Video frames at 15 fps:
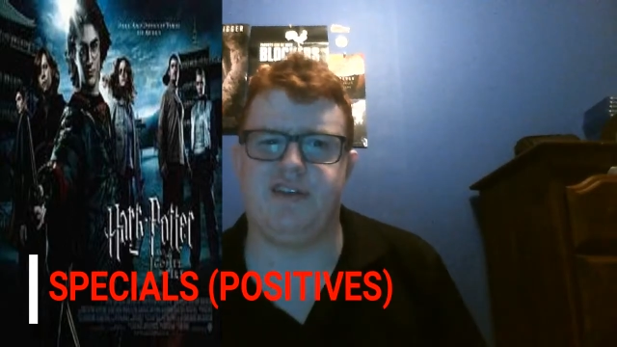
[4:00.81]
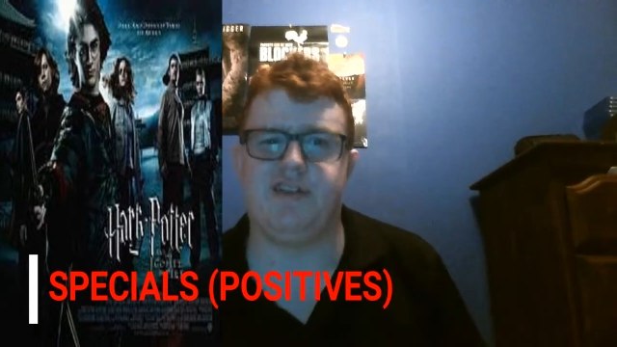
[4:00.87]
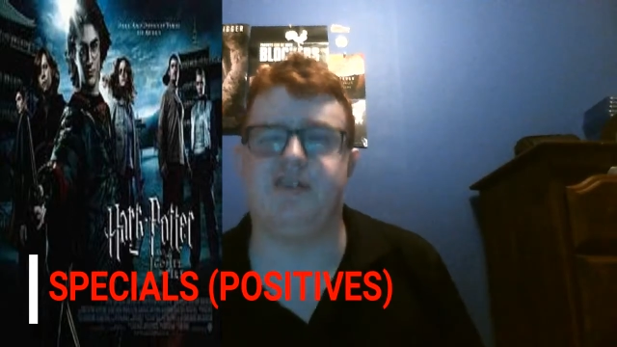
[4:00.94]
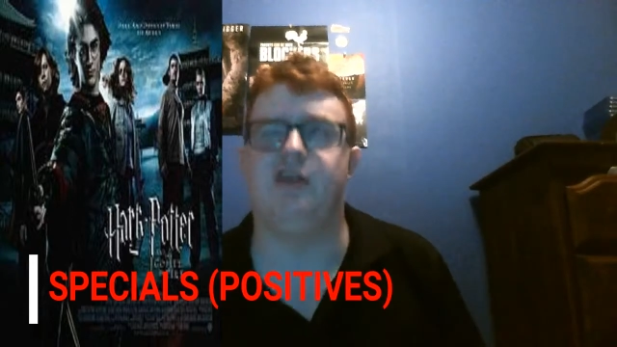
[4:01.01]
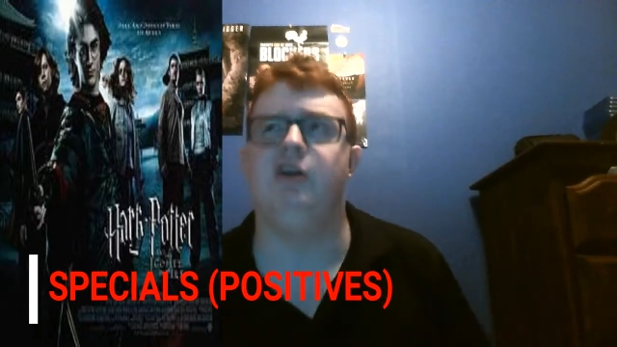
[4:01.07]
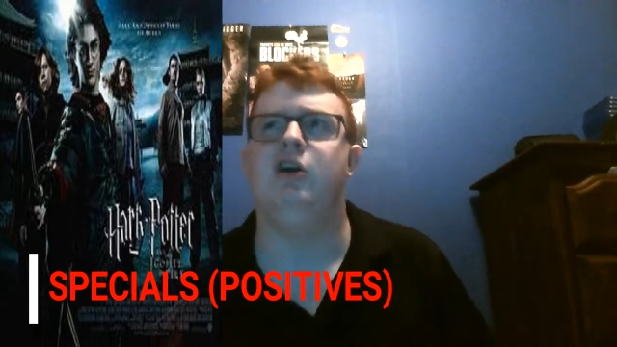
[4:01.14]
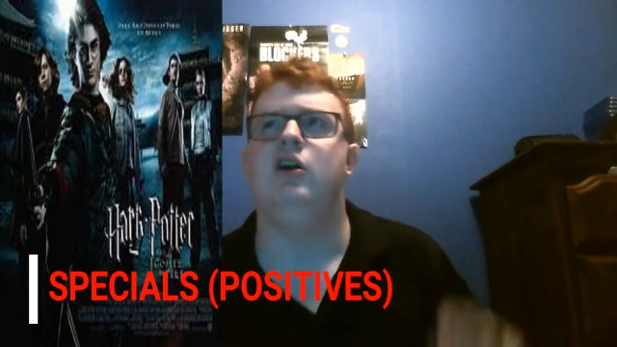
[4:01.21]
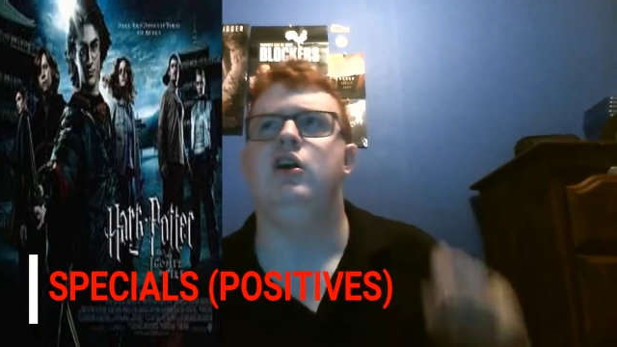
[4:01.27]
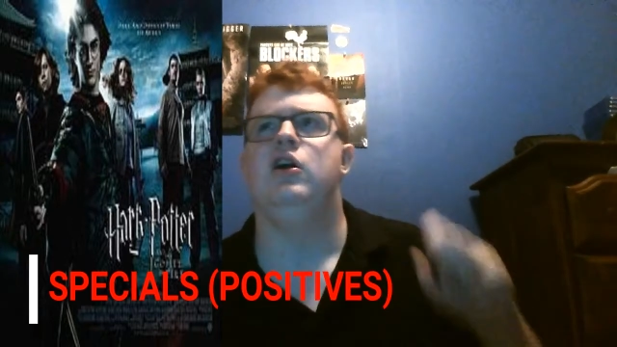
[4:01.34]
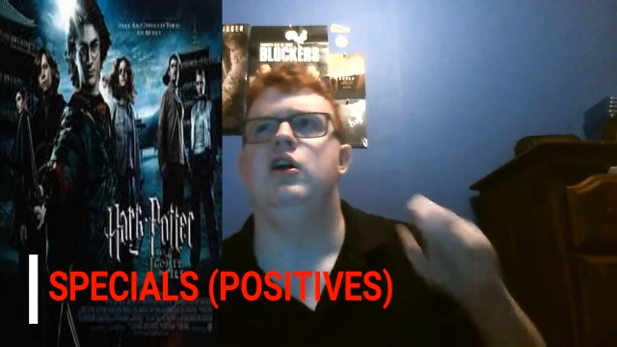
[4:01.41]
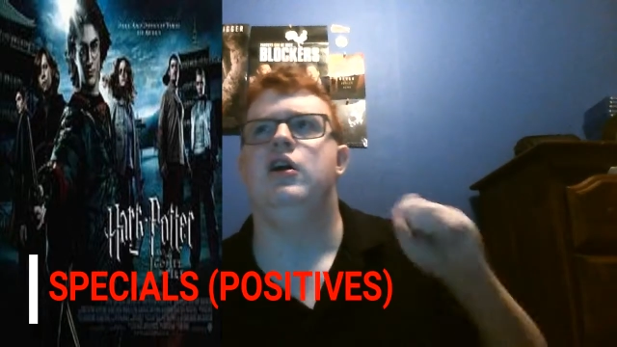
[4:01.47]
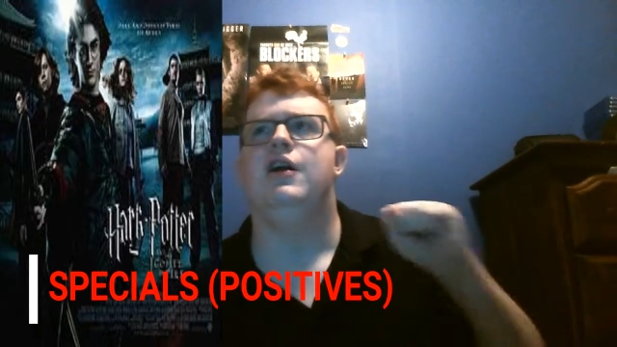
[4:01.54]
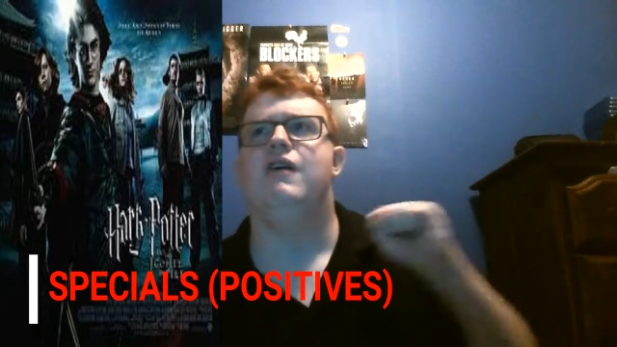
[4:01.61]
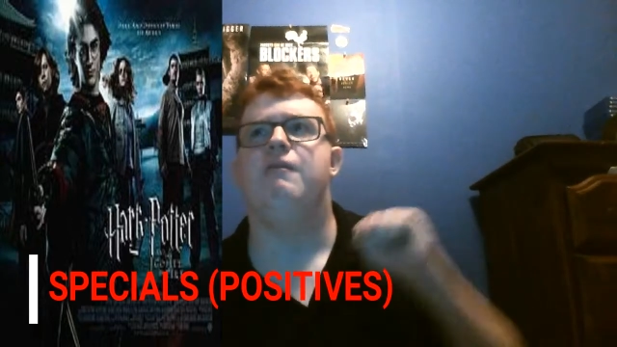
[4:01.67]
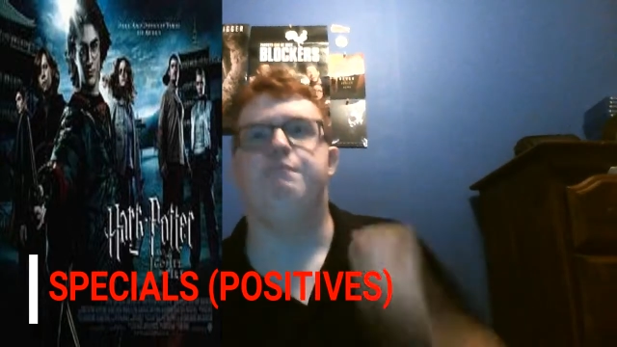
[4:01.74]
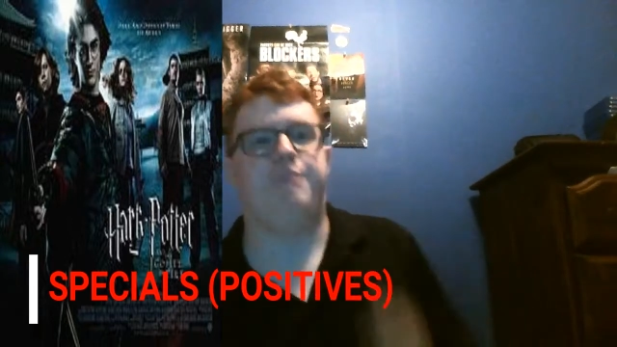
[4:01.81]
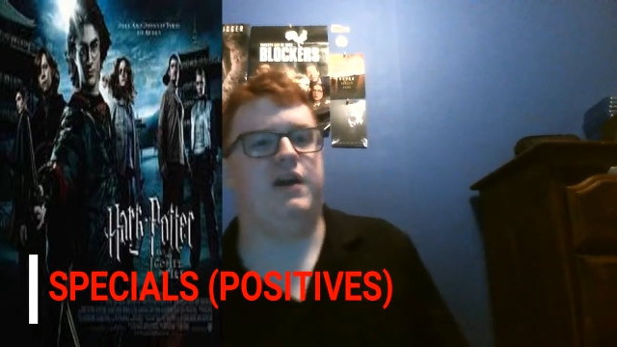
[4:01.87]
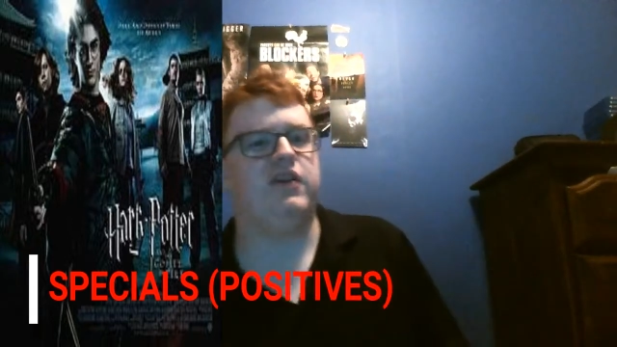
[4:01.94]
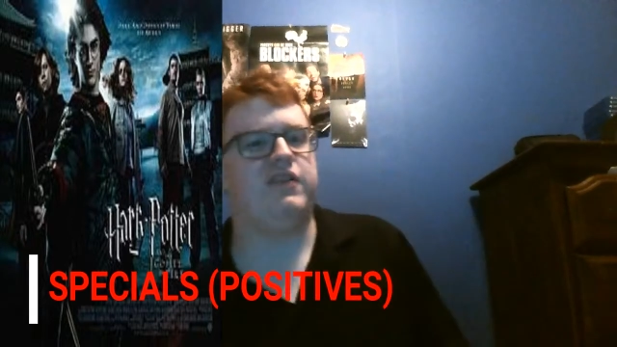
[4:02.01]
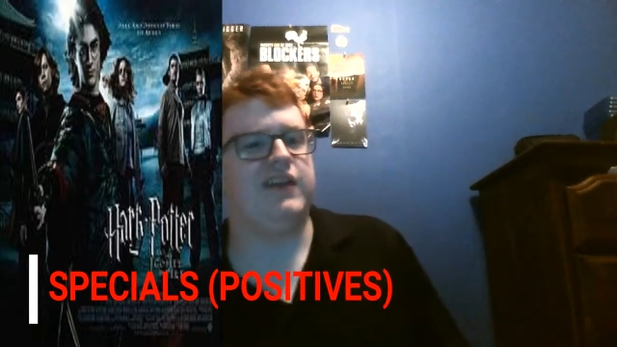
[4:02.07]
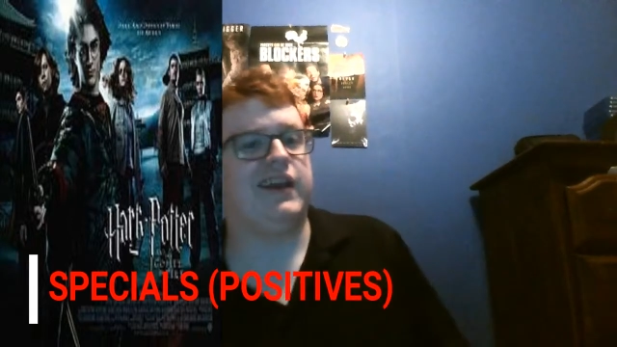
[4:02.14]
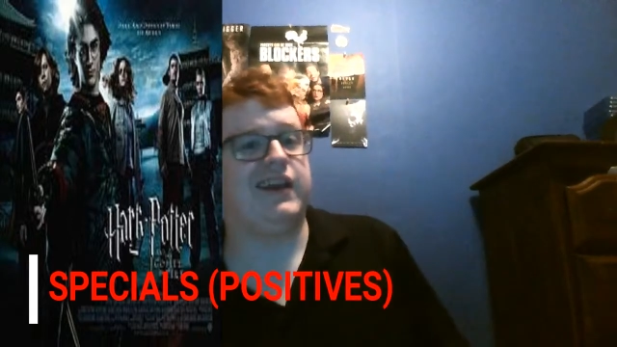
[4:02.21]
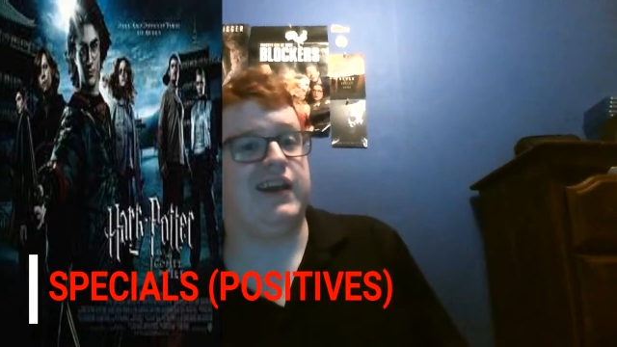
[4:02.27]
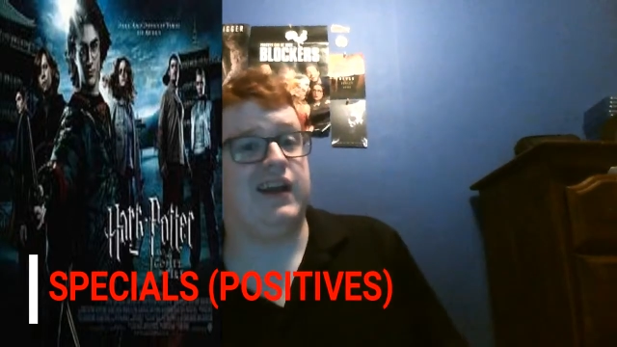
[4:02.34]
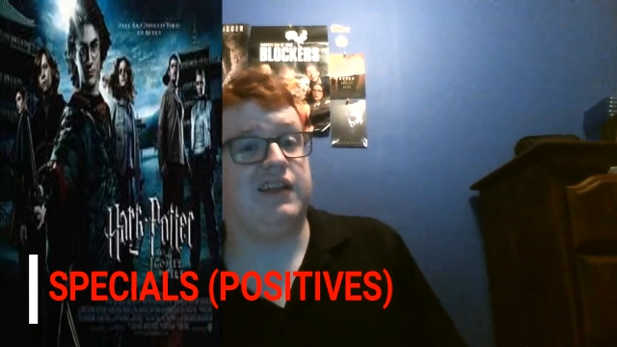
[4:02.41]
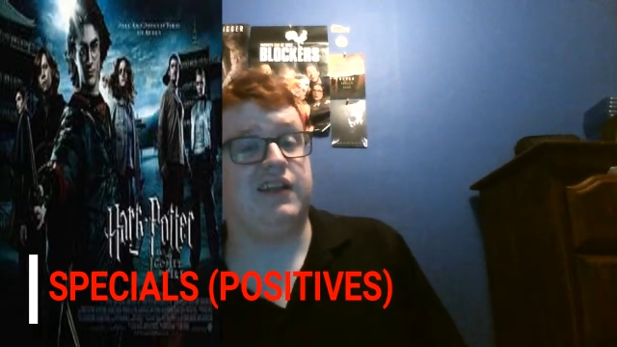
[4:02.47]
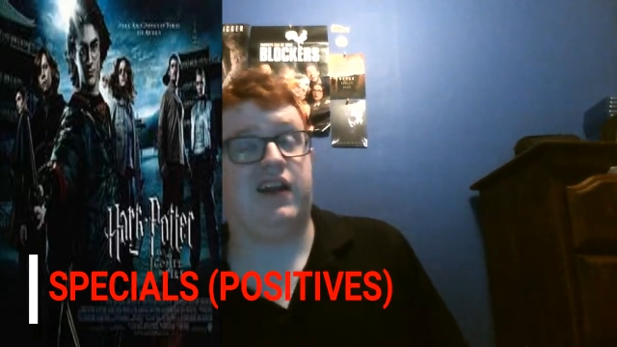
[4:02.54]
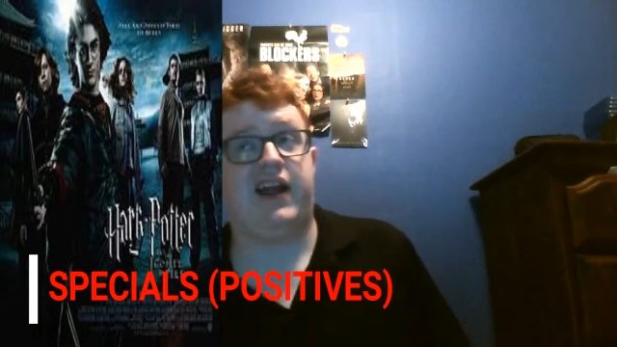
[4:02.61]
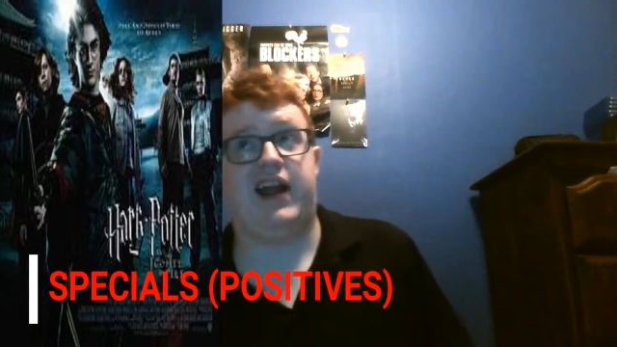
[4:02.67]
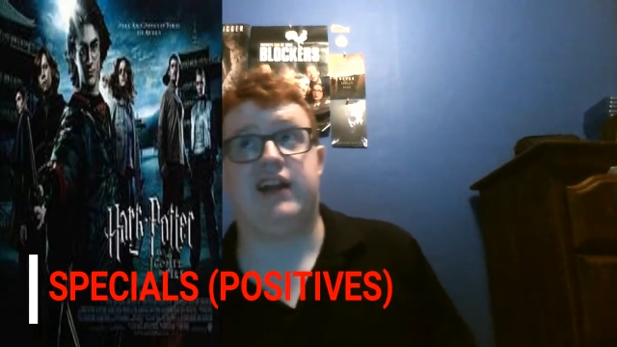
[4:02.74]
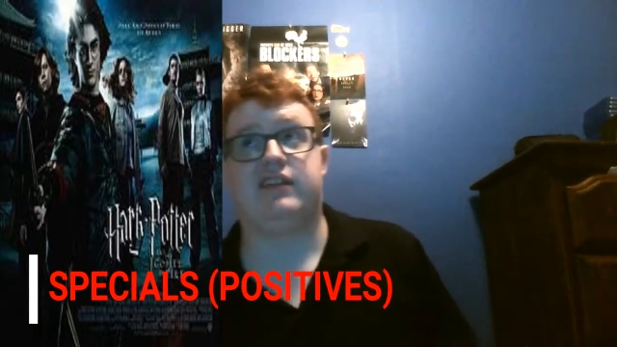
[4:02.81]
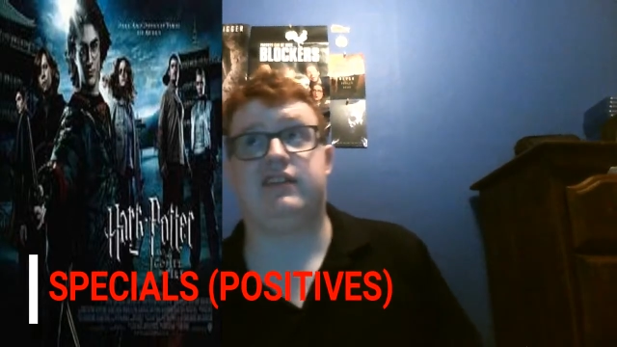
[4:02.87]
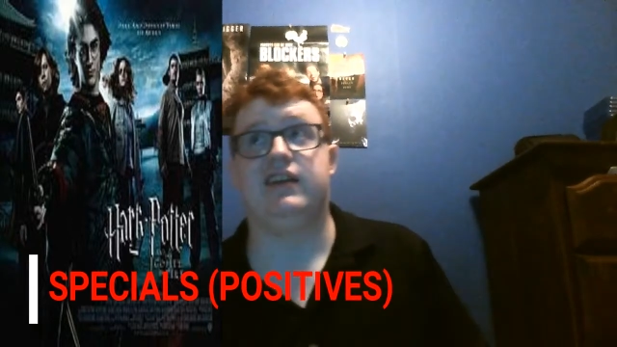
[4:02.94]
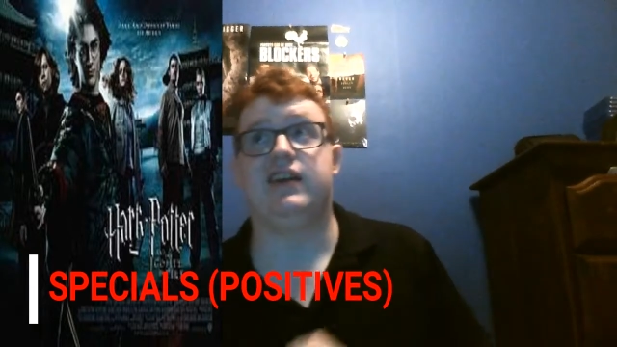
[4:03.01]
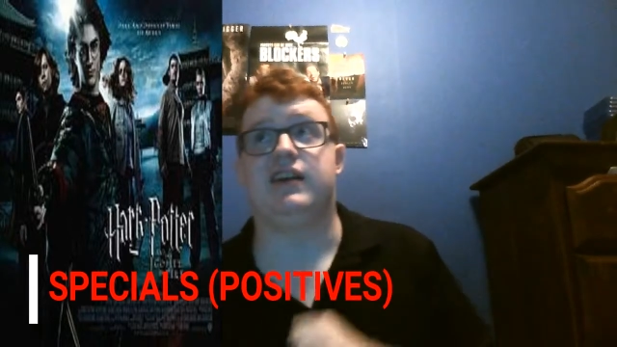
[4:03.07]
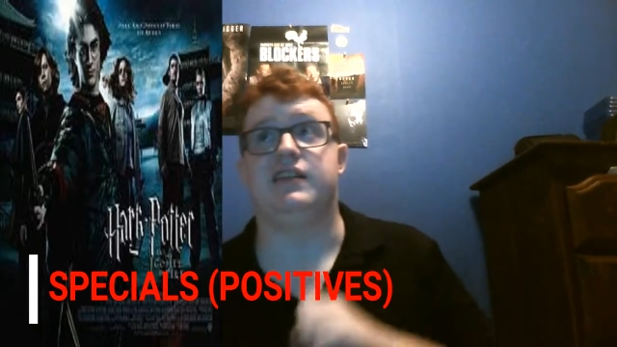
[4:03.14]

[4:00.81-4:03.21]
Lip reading: the better they get at their acting,